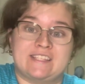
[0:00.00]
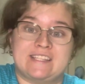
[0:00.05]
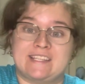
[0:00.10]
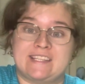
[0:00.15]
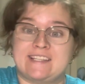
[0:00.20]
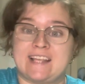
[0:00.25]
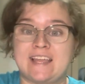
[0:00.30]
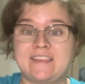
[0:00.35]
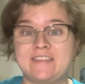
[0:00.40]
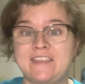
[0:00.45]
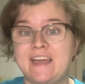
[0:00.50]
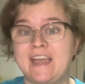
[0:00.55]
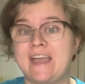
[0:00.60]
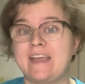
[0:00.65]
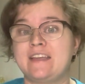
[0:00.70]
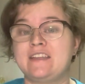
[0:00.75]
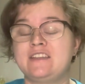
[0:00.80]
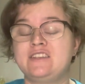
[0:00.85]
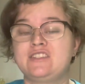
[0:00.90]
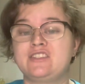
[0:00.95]
He's at the
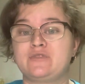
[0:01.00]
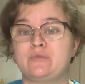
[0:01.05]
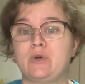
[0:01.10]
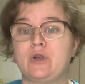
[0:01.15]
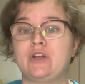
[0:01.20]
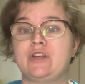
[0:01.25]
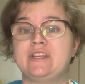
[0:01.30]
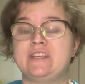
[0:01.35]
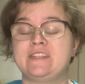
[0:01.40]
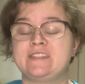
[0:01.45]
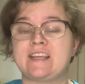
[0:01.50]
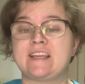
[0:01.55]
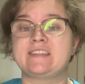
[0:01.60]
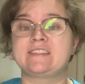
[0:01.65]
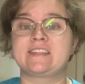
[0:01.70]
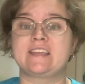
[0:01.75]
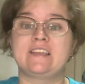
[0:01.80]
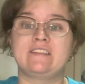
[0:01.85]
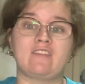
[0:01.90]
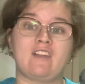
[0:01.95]
age where he's
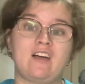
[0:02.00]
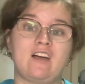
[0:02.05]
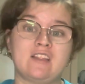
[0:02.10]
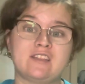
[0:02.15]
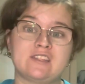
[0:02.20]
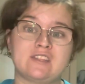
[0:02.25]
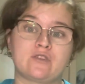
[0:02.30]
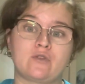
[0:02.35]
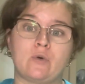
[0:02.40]
asking lots of